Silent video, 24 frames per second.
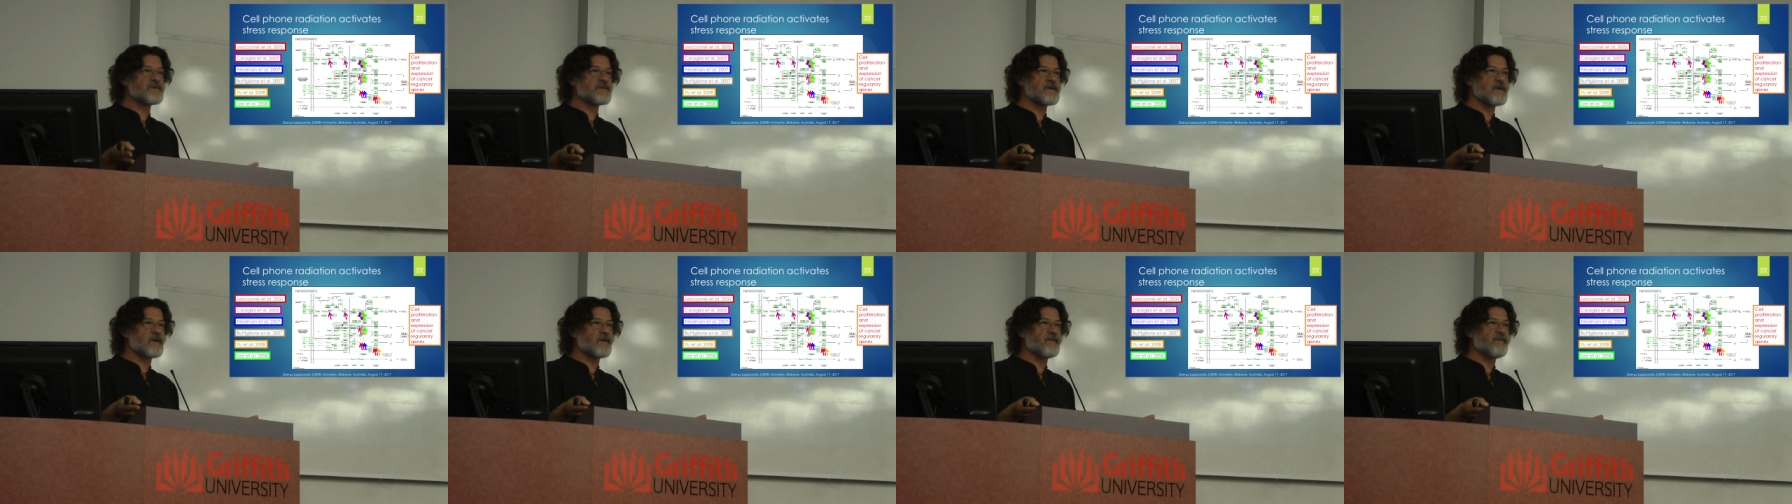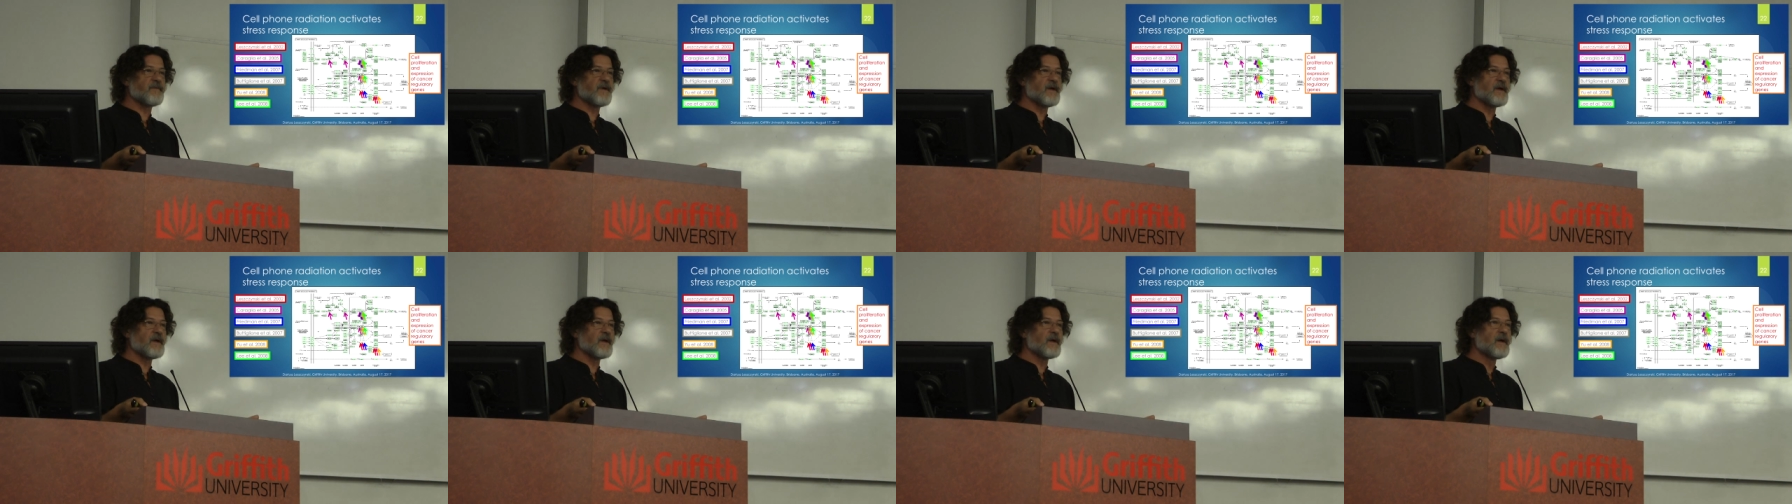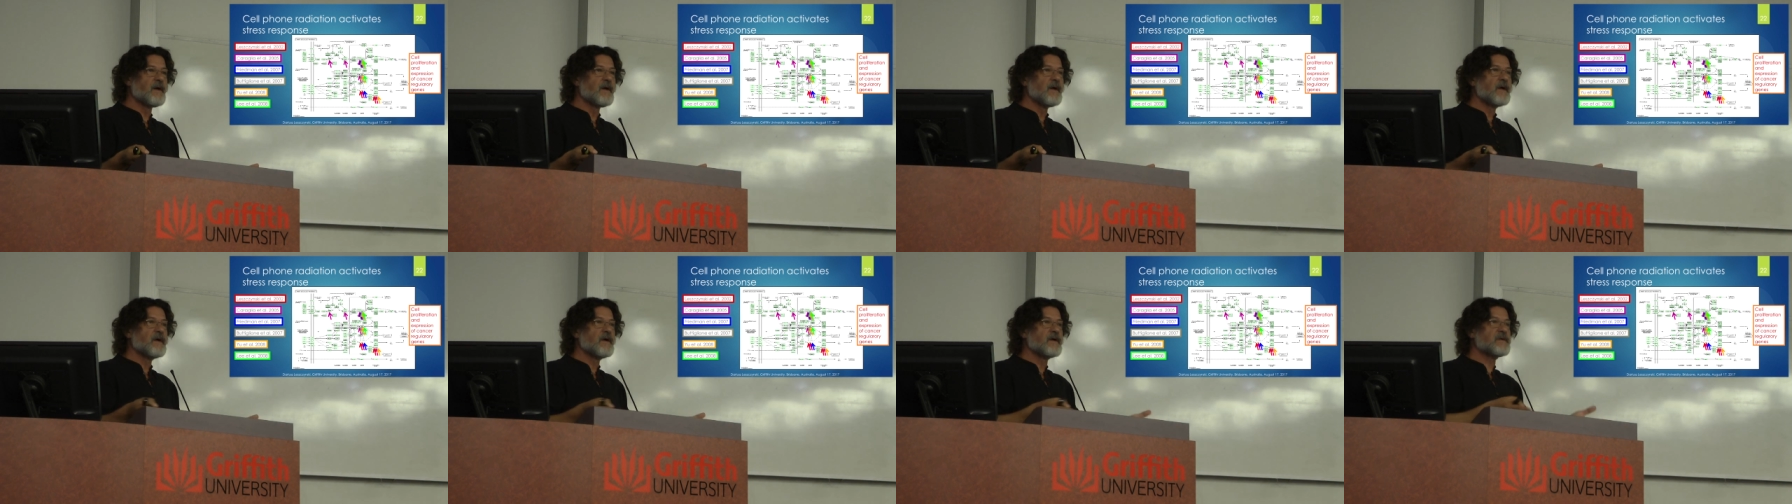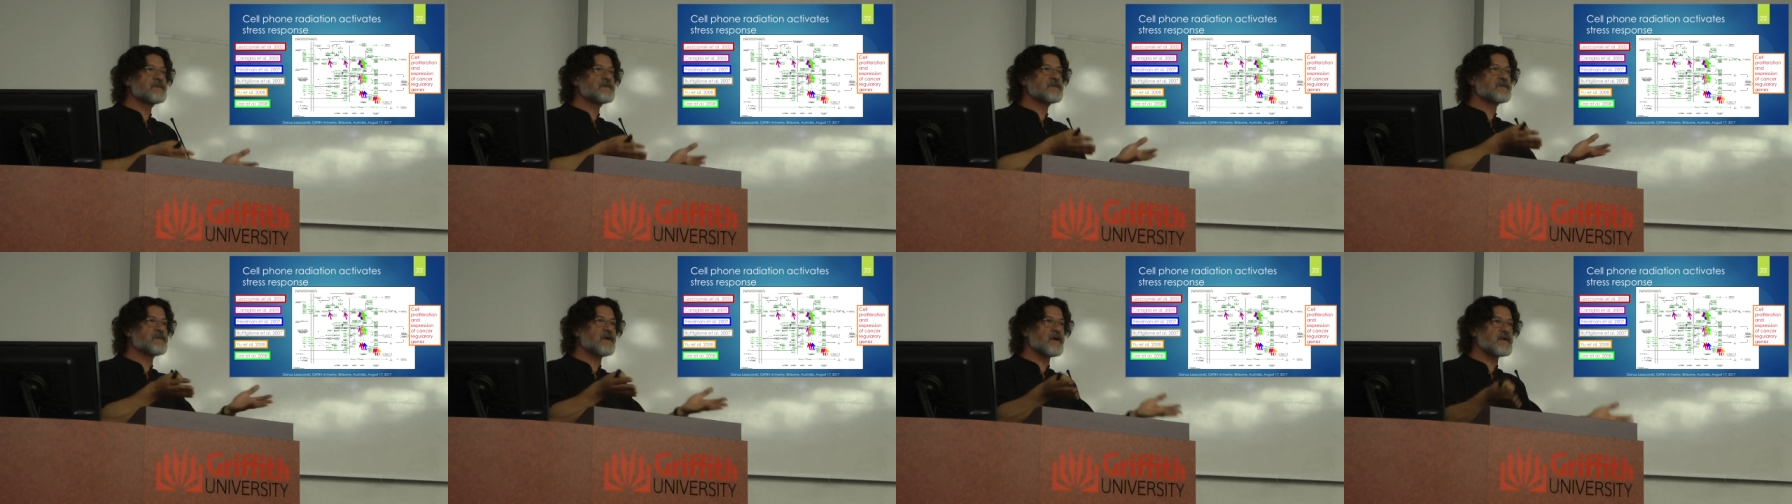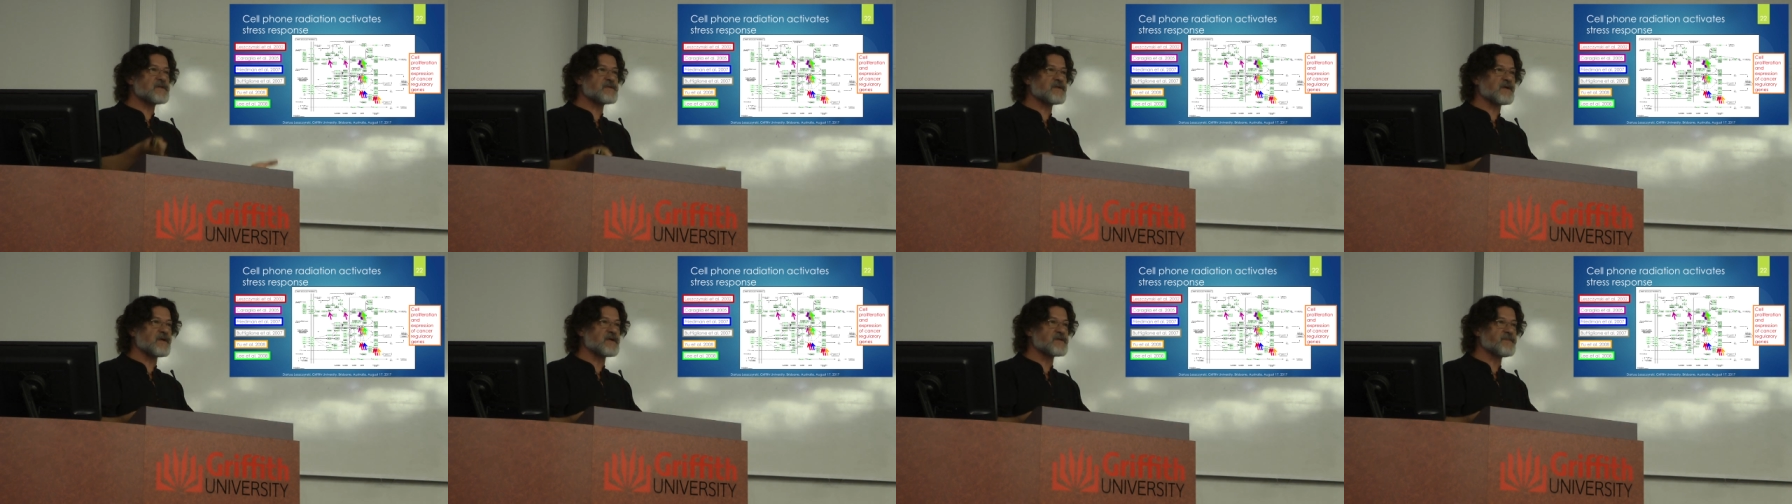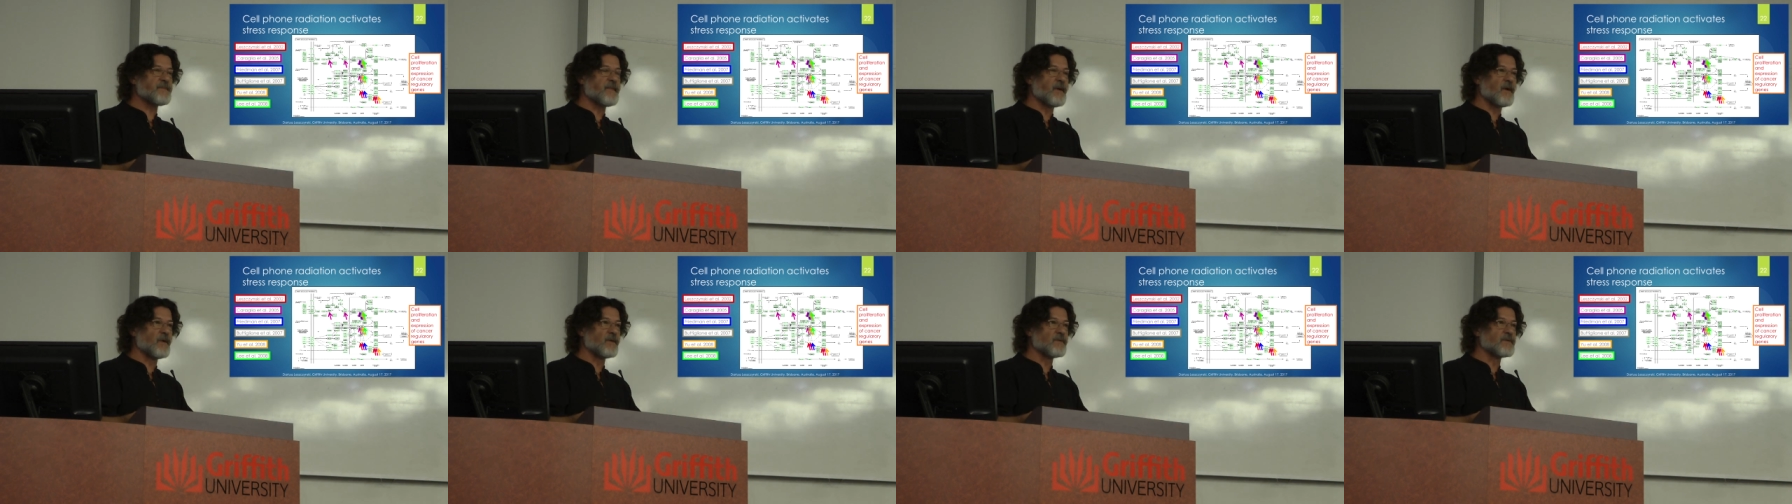observing is stress
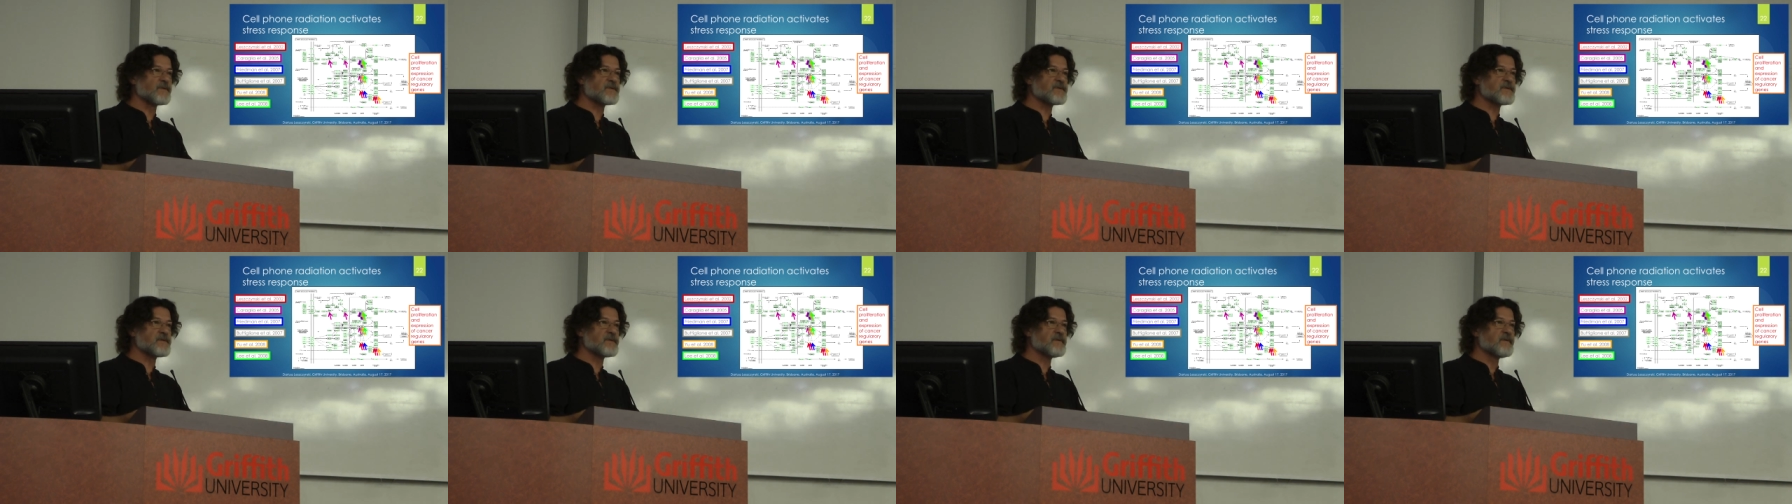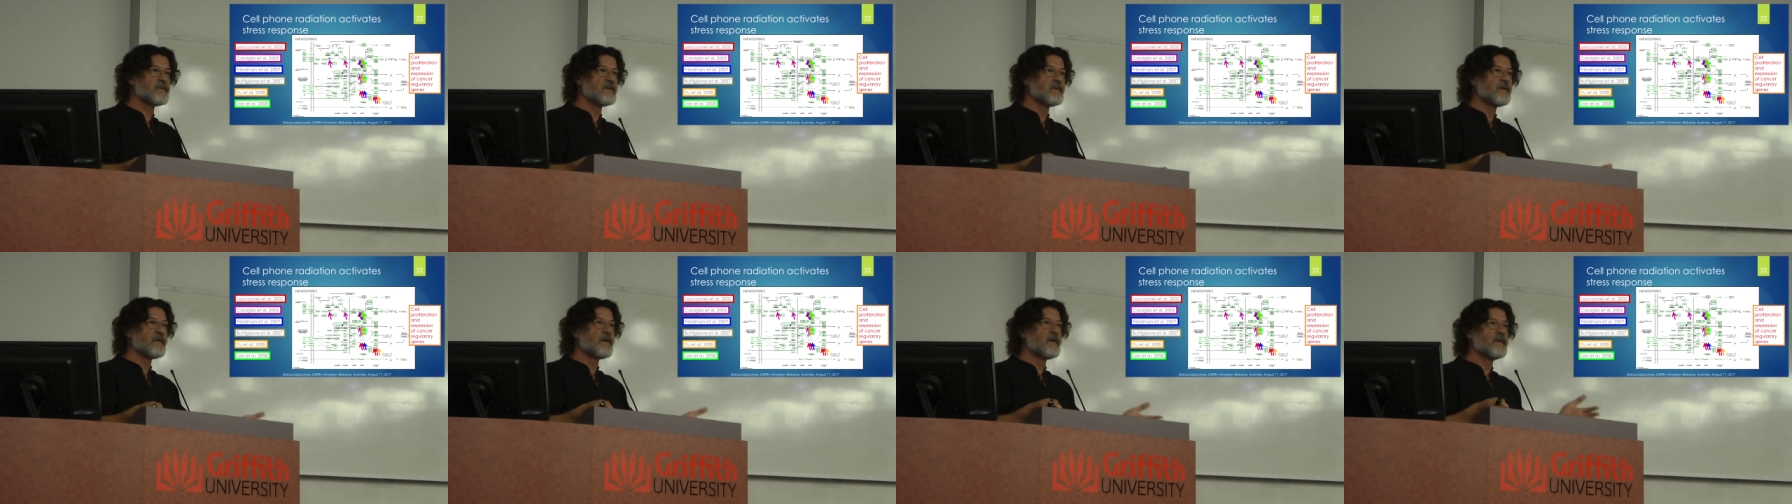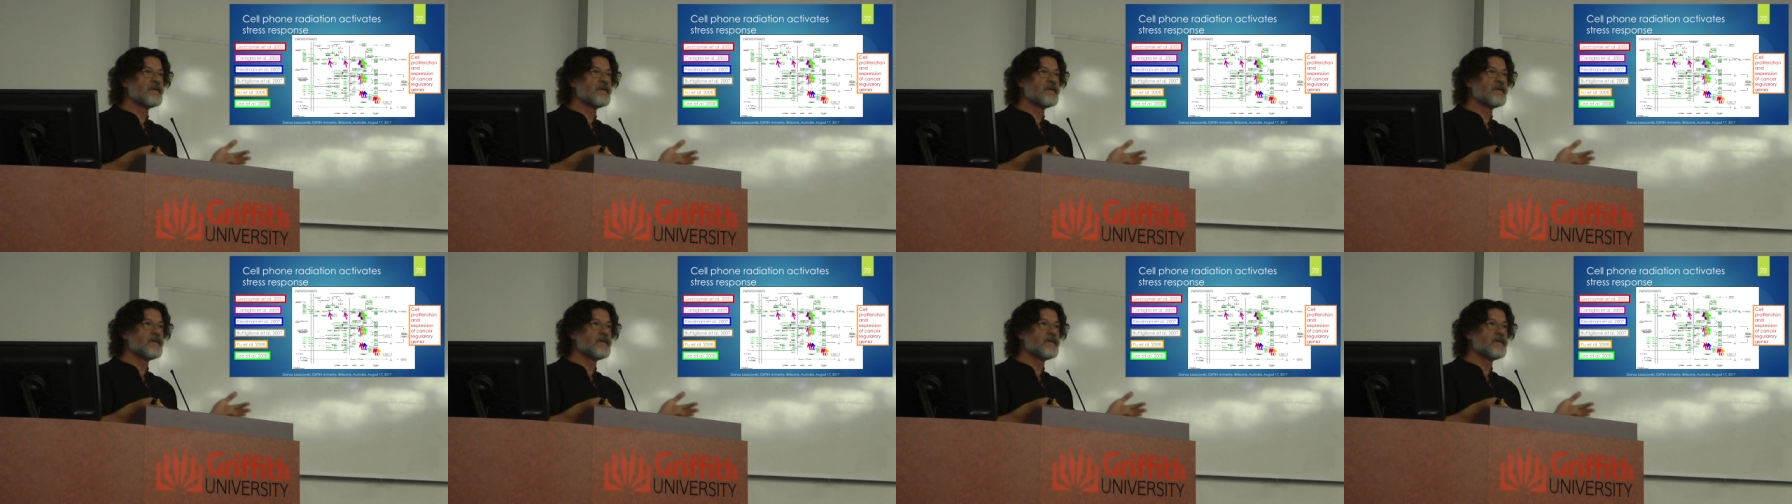response,